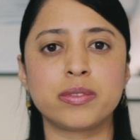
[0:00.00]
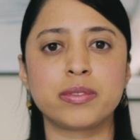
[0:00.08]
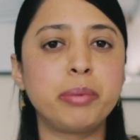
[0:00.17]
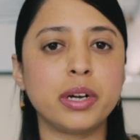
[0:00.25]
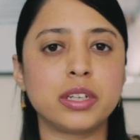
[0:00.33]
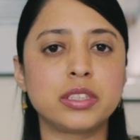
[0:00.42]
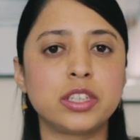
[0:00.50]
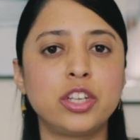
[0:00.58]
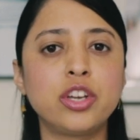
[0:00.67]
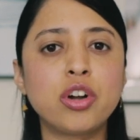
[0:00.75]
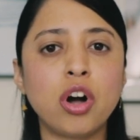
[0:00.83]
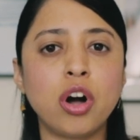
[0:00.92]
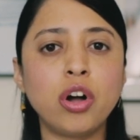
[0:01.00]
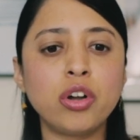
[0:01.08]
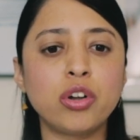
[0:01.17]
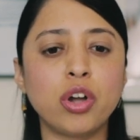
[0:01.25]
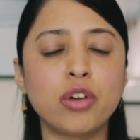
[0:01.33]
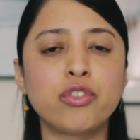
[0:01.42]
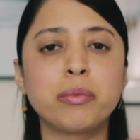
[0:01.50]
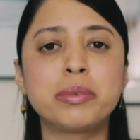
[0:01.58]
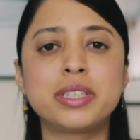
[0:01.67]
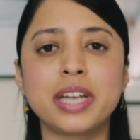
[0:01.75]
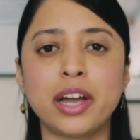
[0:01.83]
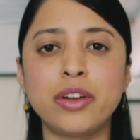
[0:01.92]
But you can't go from
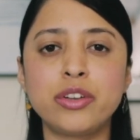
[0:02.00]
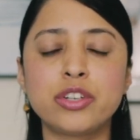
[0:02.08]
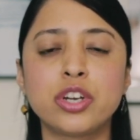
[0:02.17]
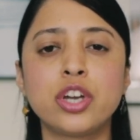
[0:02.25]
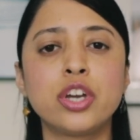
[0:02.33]
doubt